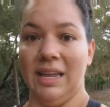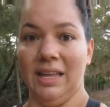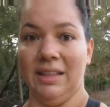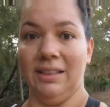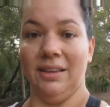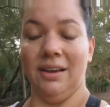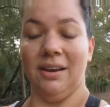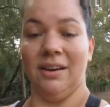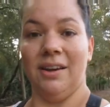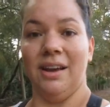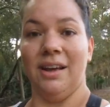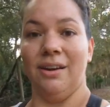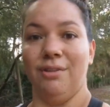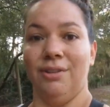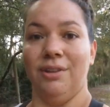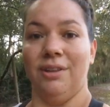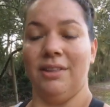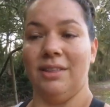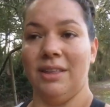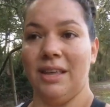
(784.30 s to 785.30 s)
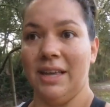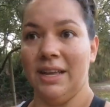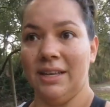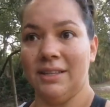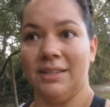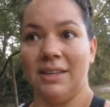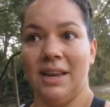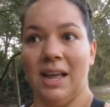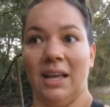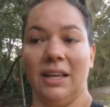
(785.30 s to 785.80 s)
eat the unhealthy
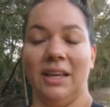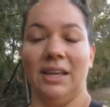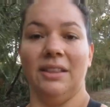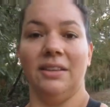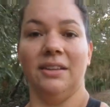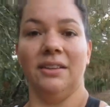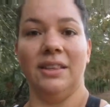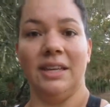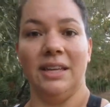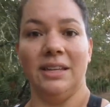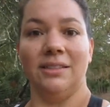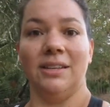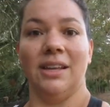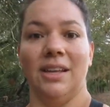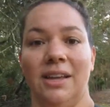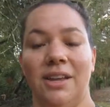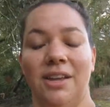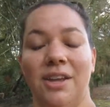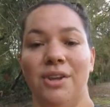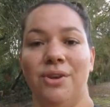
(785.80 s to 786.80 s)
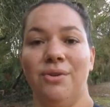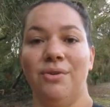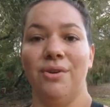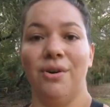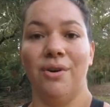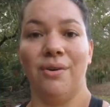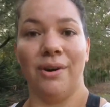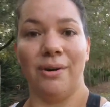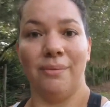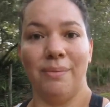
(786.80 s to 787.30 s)
things not eat the things that you
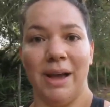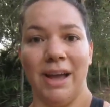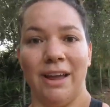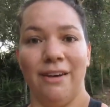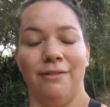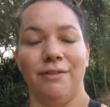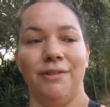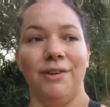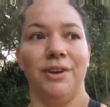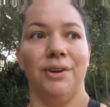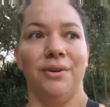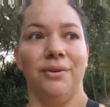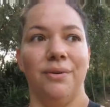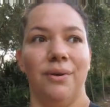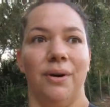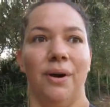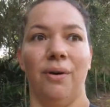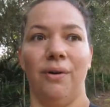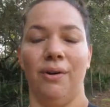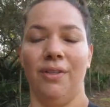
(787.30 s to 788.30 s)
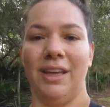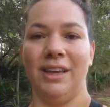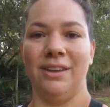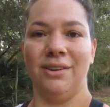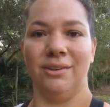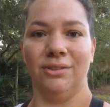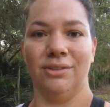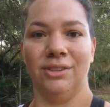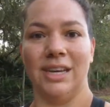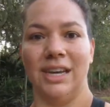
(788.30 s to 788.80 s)
know are bad for you or that you
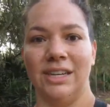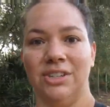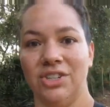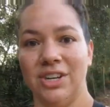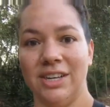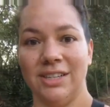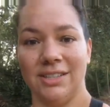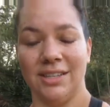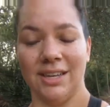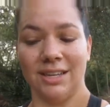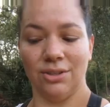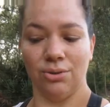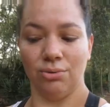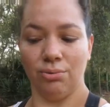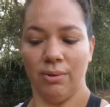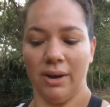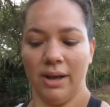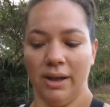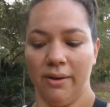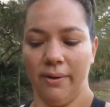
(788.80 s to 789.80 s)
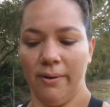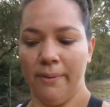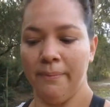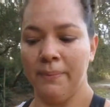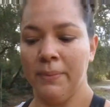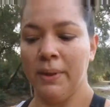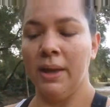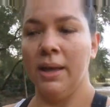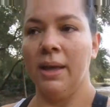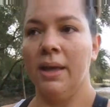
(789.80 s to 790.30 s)
don't digest as well
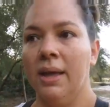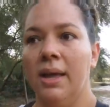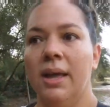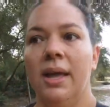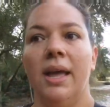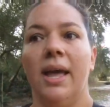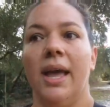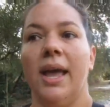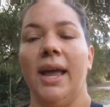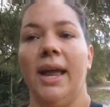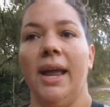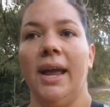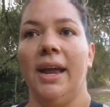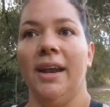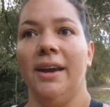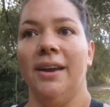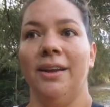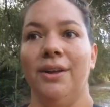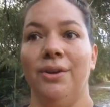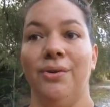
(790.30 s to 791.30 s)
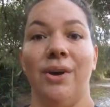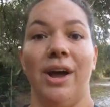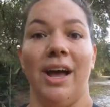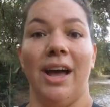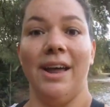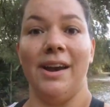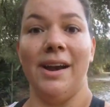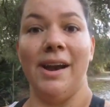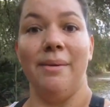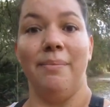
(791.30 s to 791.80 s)
and you
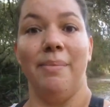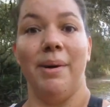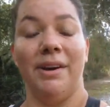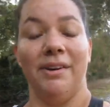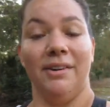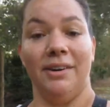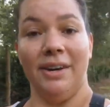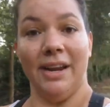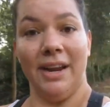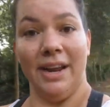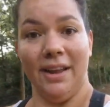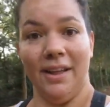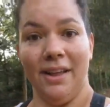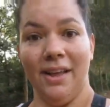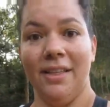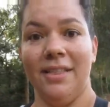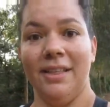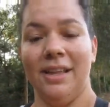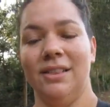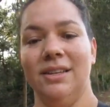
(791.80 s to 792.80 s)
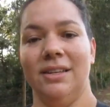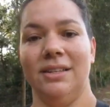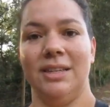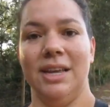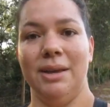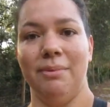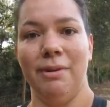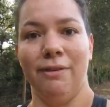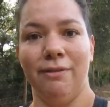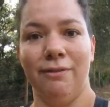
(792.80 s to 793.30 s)
had a better day than the
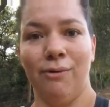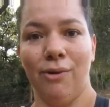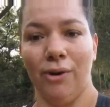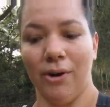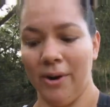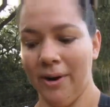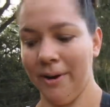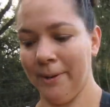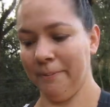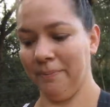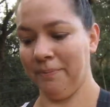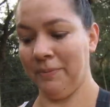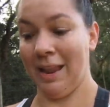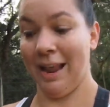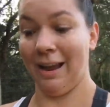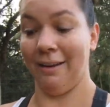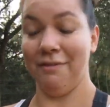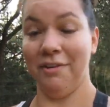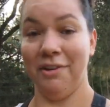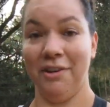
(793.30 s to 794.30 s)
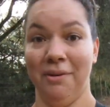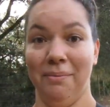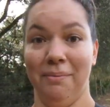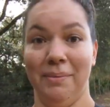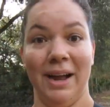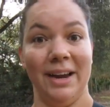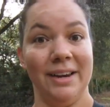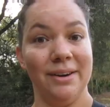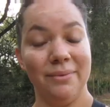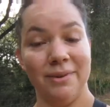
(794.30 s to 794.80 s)
day before now if you
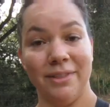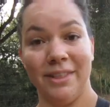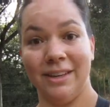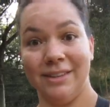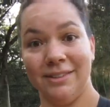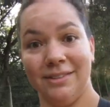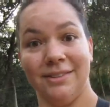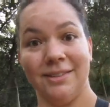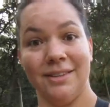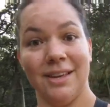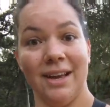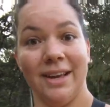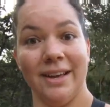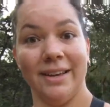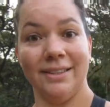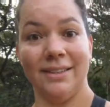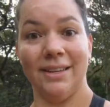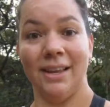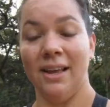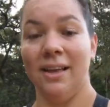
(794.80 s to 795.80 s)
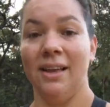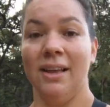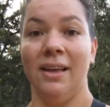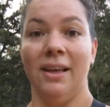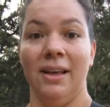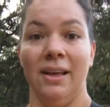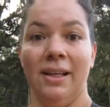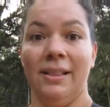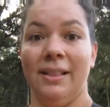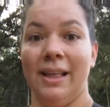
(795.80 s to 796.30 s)
combine it with exercise
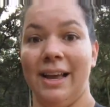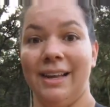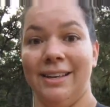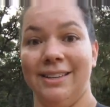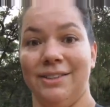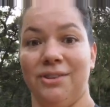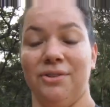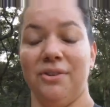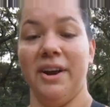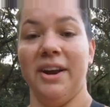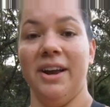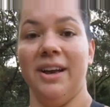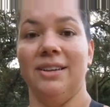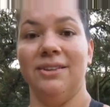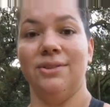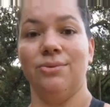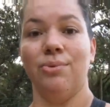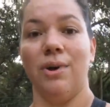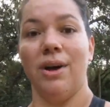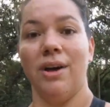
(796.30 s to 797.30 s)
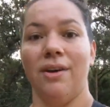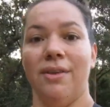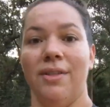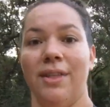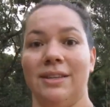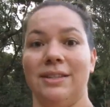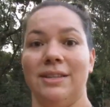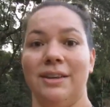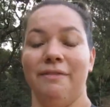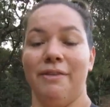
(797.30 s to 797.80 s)
that is great as well
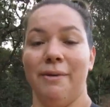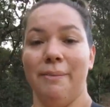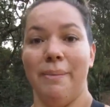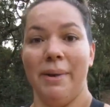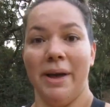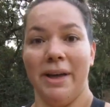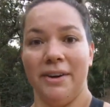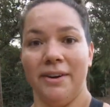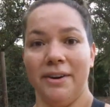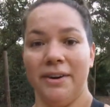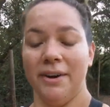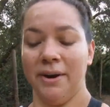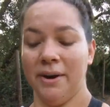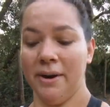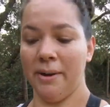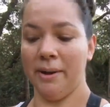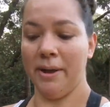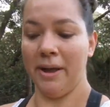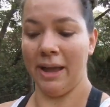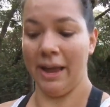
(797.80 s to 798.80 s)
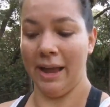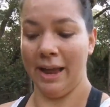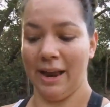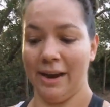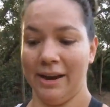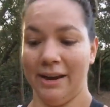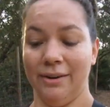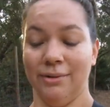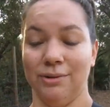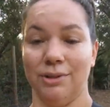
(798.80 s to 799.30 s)
that's even better
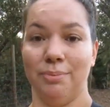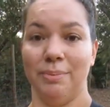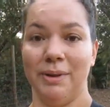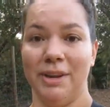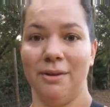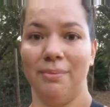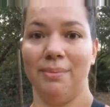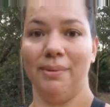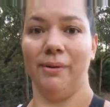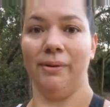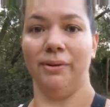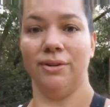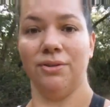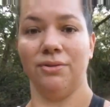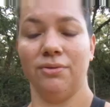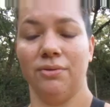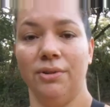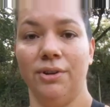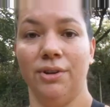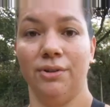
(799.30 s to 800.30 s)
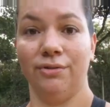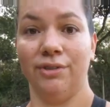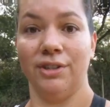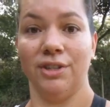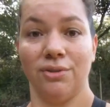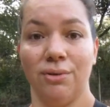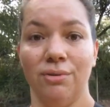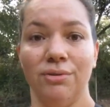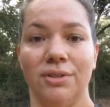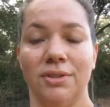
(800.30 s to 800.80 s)
and it'll speed up your your
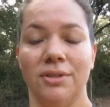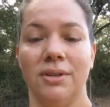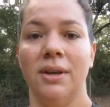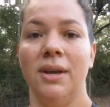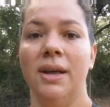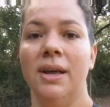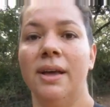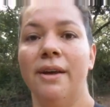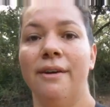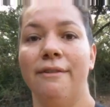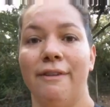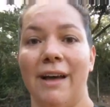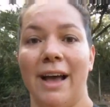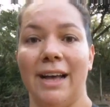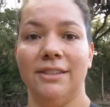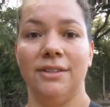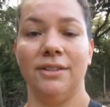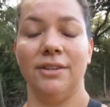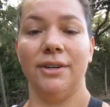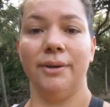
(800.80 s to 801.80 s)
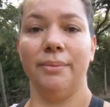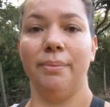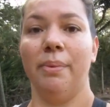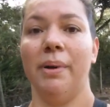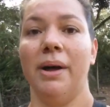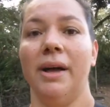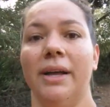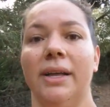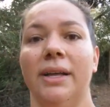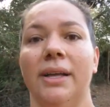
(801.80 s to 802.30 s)
results faster
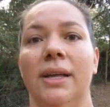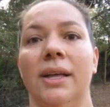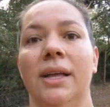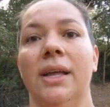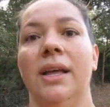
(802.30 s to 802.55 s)
but